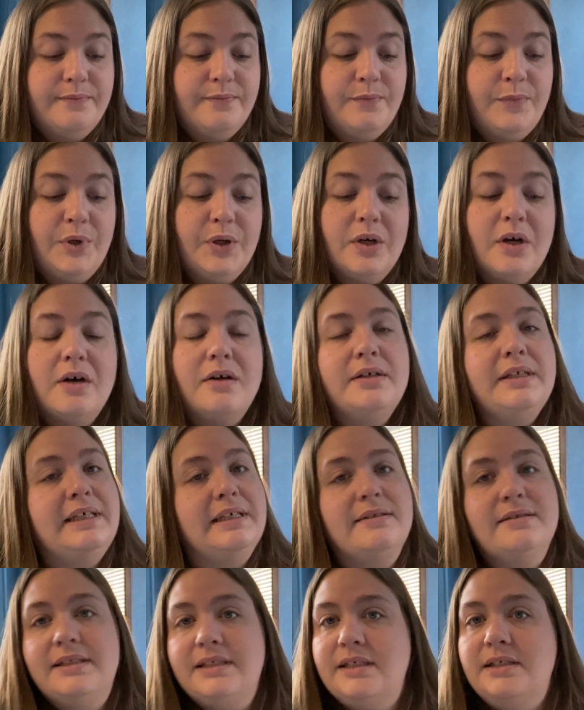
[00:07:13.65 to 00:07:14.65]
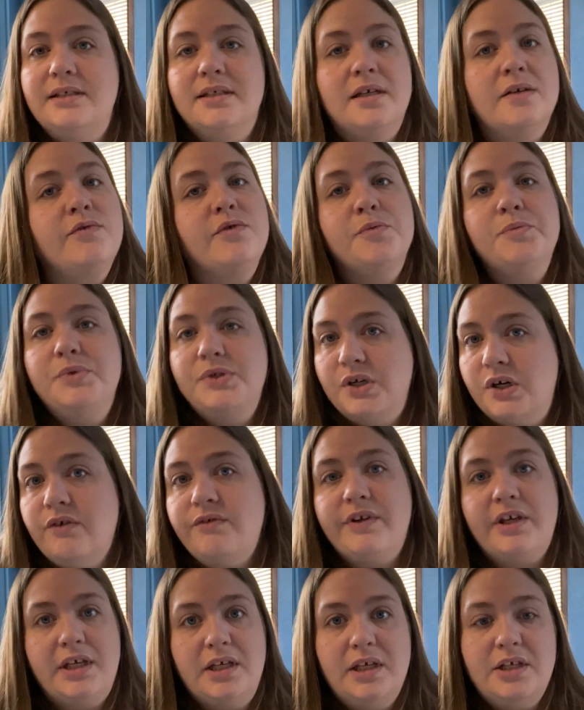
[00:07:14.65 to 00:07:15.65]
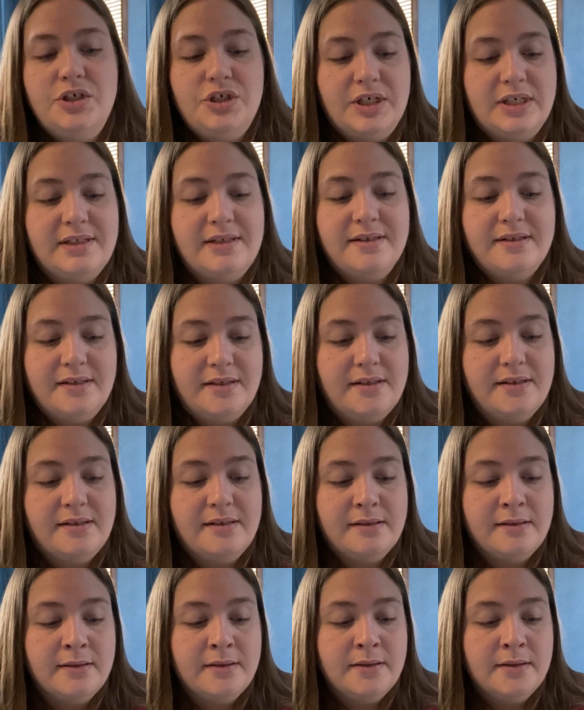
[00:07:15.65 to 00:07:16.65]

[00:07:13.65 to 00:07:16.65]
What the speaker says: We are all guilty of observing injustices,